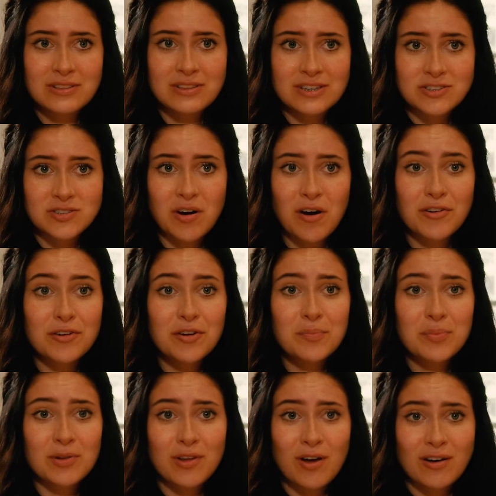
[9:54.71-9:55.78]
This honor
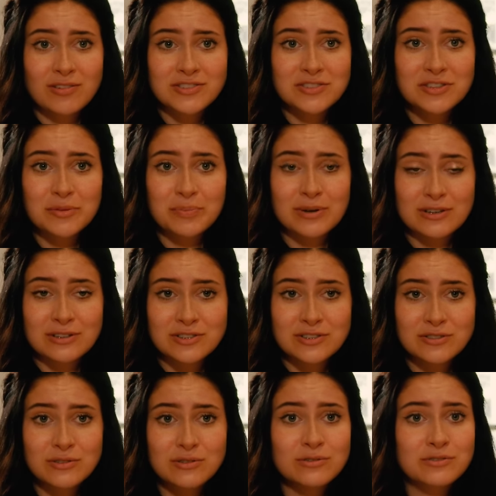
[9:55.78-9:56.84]
belongs to the
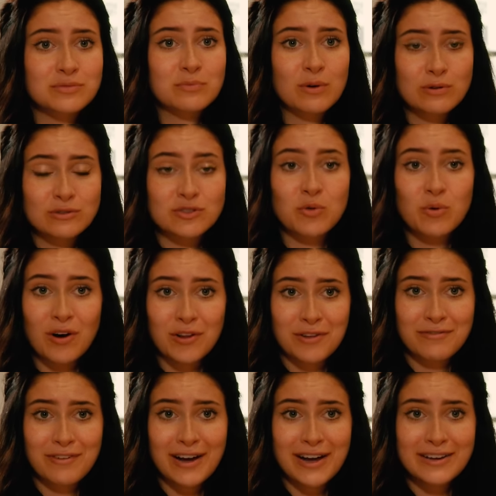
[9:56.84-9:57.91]
person who's most
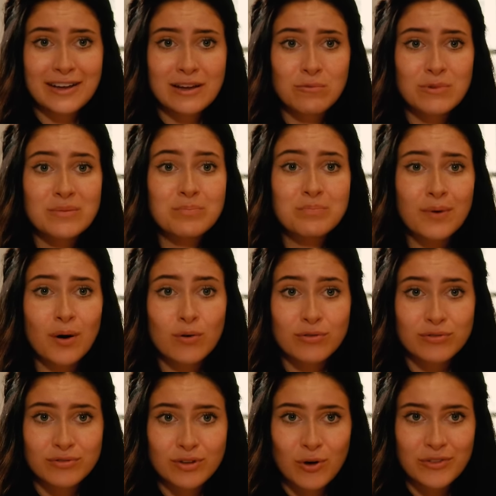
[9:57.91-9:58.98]
qualified, and we
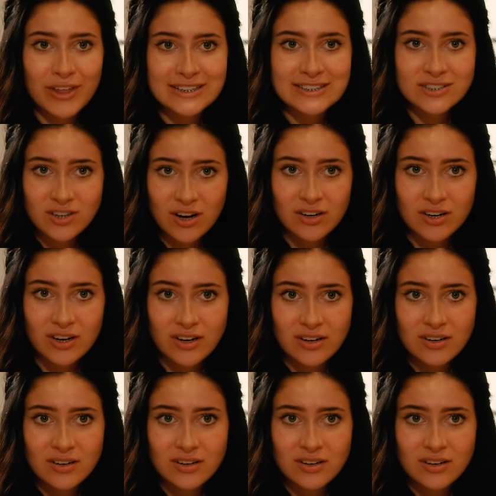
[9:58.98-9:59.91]
both know that's Tucker.